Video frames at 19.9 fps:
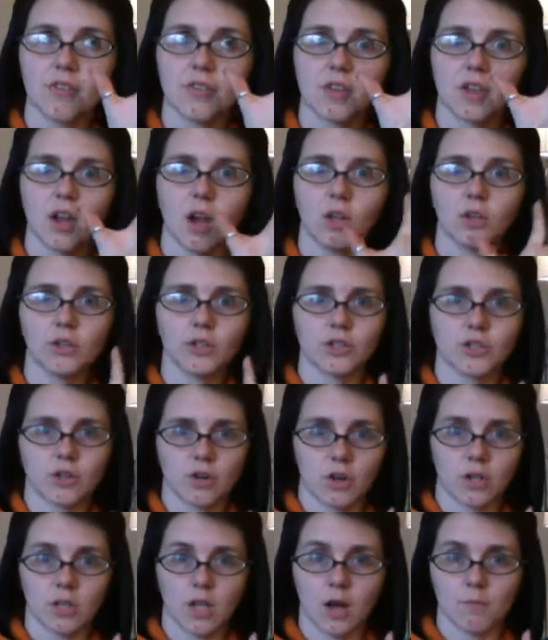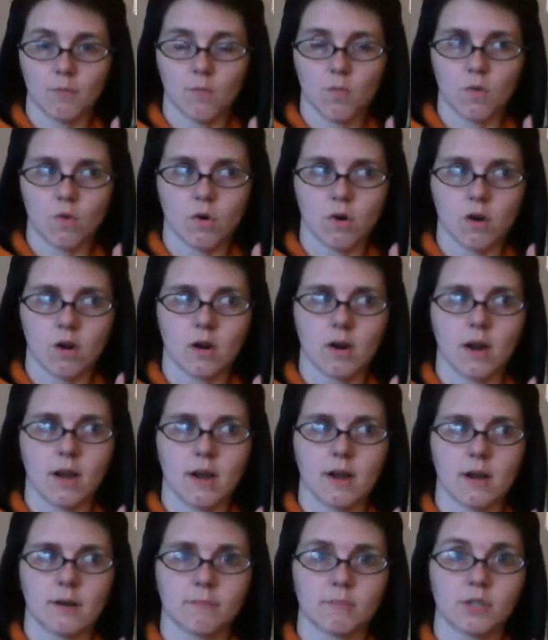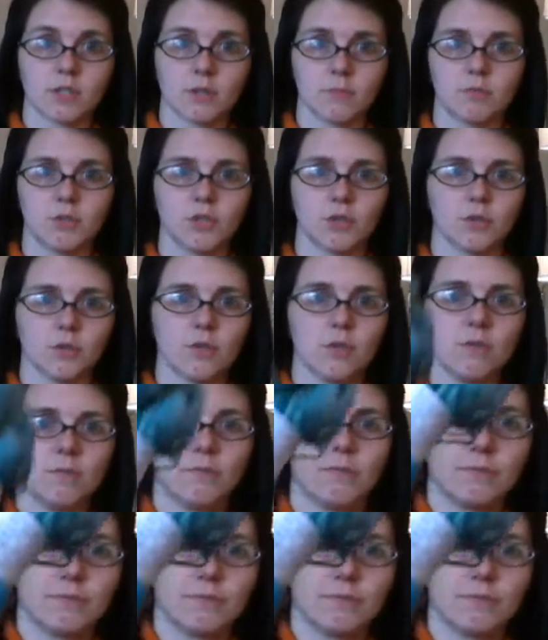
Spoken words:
the colors are a lot more subdued.